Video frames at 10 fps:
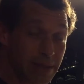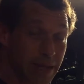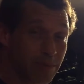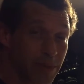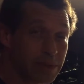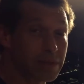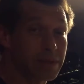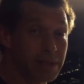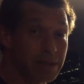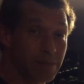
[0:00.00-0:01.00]
I had a bunch
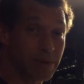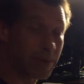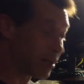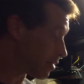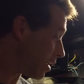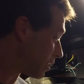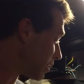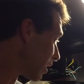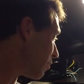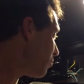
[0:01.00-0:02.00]
of things on my mind today.
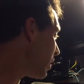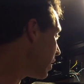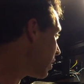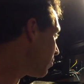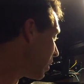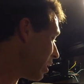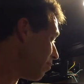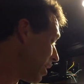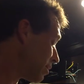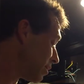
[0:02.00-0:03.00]
Second being
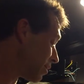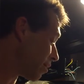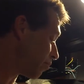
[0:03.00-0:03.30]
BMSs.